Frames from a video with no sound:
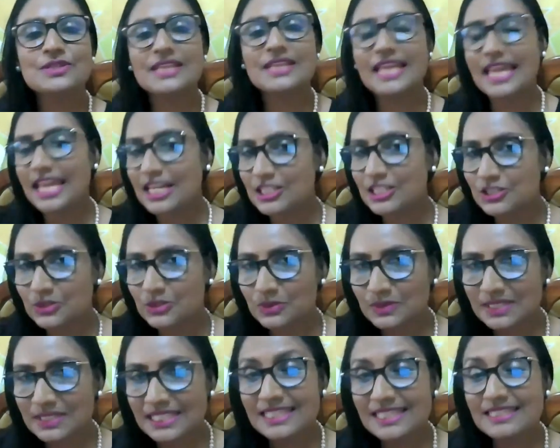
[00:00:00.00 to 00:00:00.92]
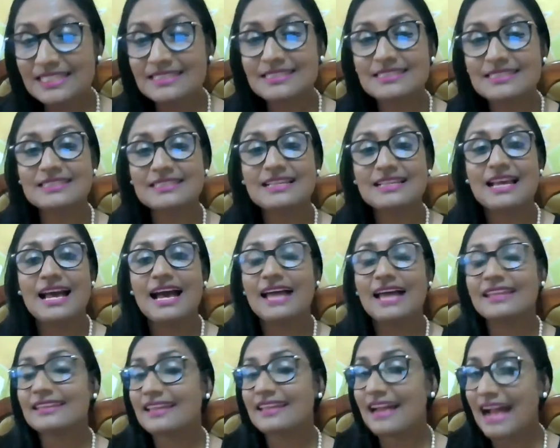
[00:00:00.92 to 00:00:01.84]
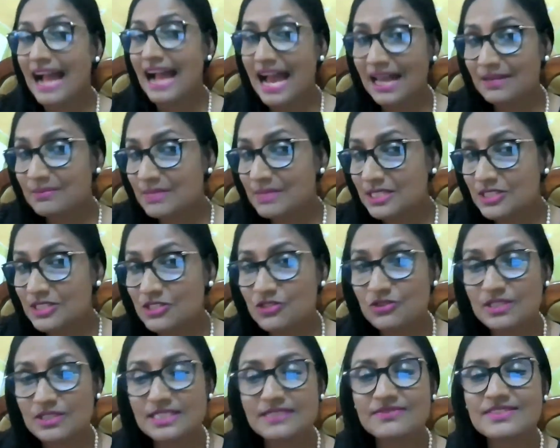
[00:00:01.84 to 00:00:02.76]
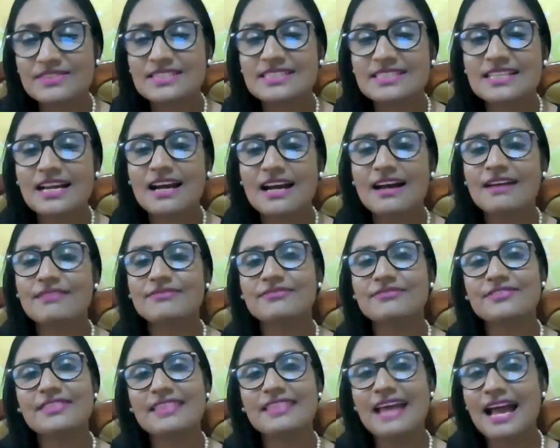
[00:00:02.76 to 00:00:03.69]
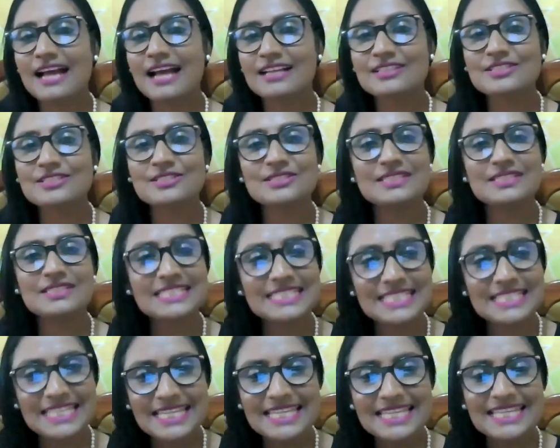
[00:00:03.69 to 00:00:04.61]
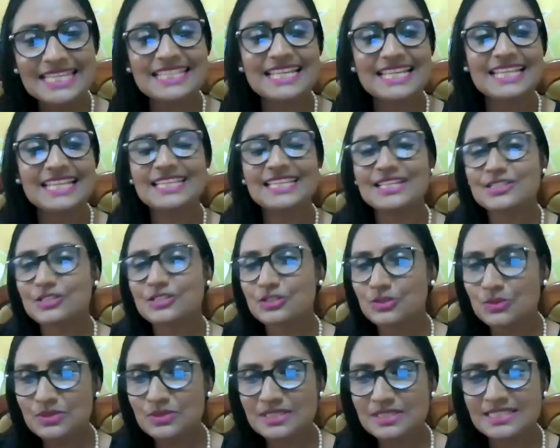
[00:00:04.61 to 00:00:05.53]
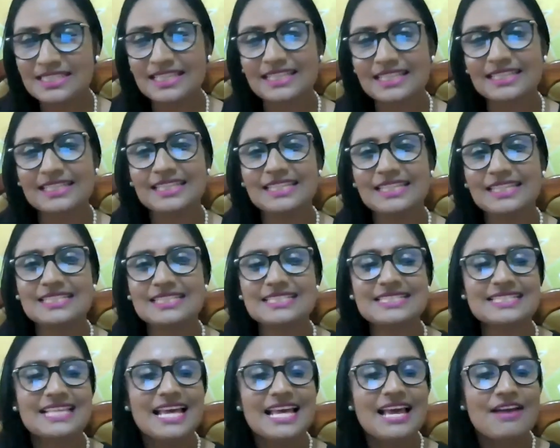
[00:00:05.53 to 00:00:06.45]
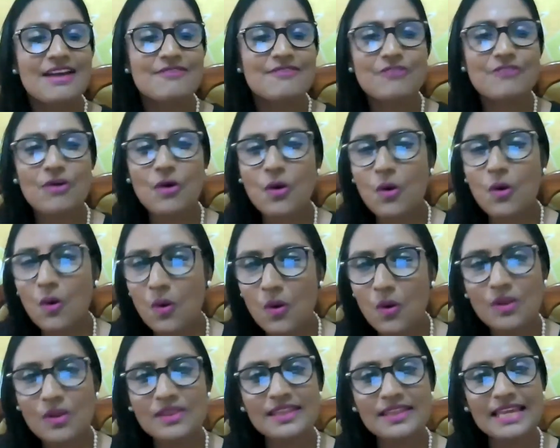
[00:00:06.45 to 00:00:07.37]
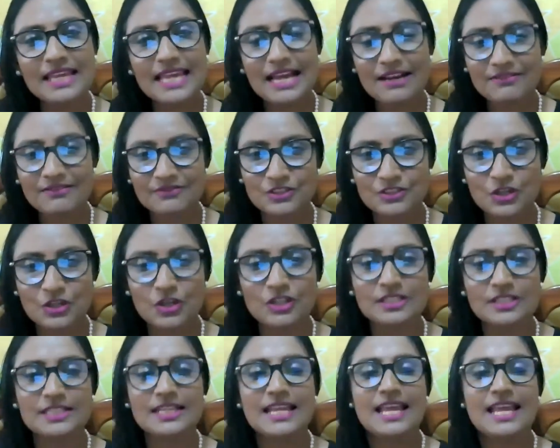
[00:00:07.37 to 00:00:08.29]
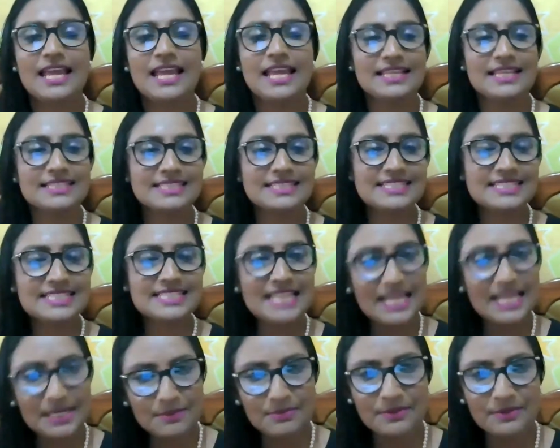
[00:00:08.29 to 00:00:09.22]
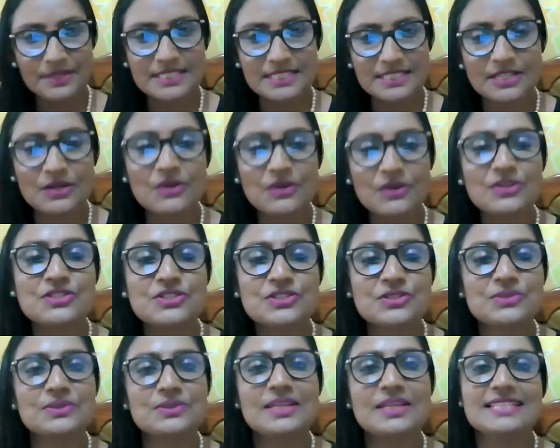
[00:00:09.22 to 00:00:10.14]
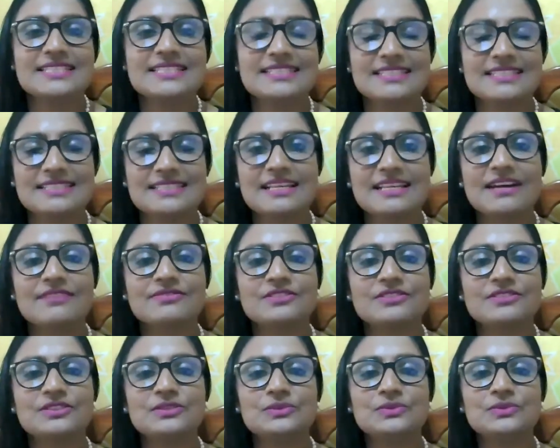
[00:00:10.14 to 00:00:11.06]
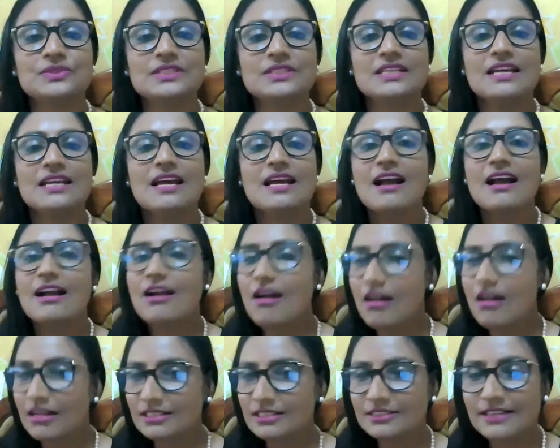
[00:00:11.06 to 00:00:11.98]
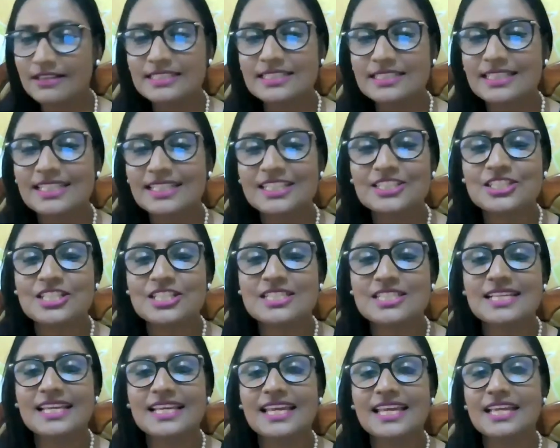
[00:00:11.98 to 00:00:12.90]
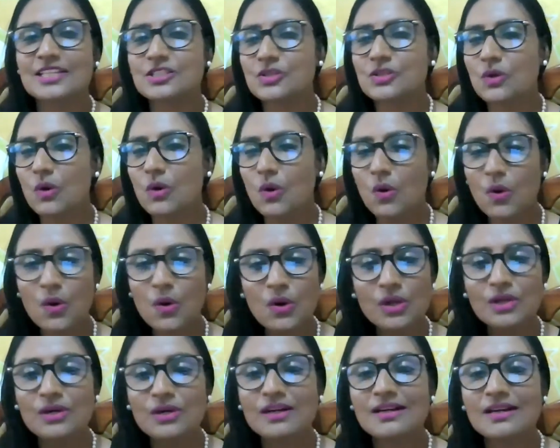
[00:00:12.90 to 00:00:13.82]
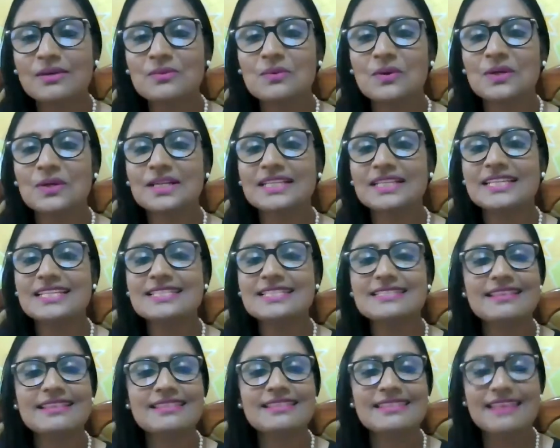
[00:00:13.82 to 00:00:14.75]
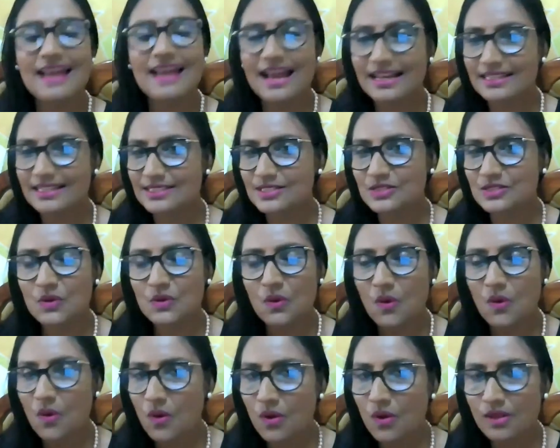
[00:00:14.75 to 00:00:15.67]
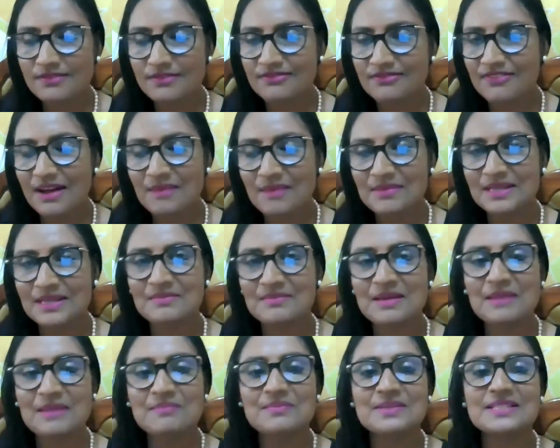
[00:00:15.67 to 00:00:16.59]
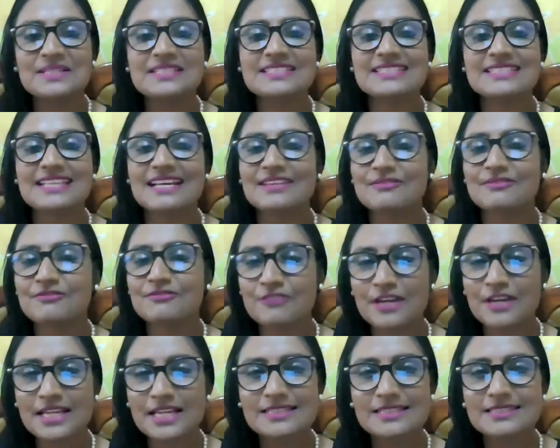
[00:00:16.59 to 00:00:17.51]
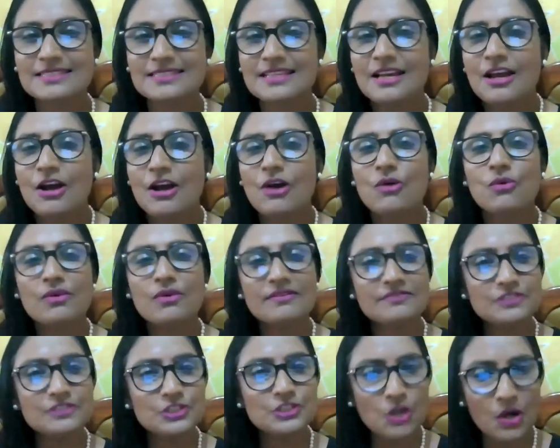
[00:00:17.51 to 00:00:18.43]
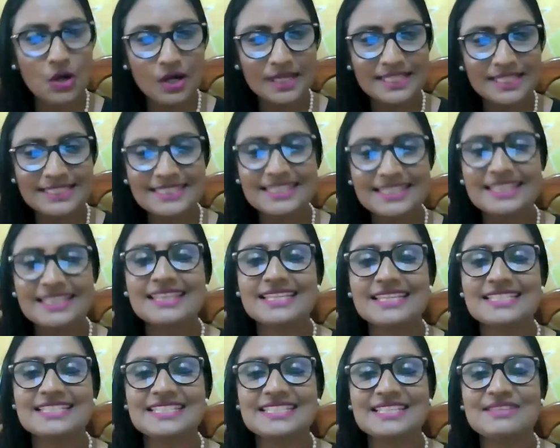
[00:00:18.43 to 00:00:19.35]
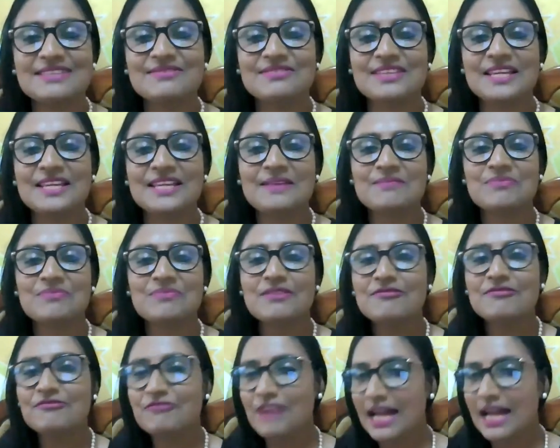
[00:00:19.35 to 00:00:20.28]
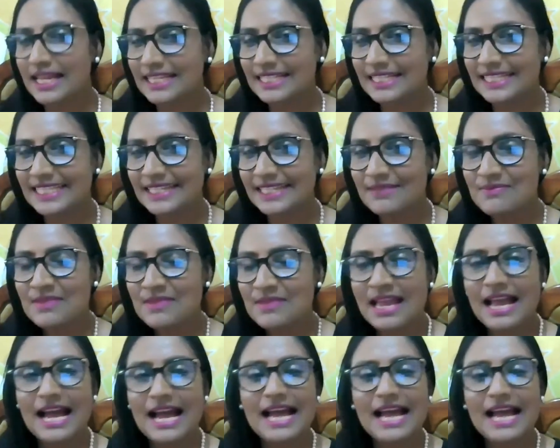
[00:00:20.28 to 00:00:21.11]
to the HODs and their administrative staff. Thanks to the dean and the associate deans for all they have done in celebrating our students this afternoon. Congratulations again to all our awardees, and thanks to all the family members and friends who have joined this evening. Finally,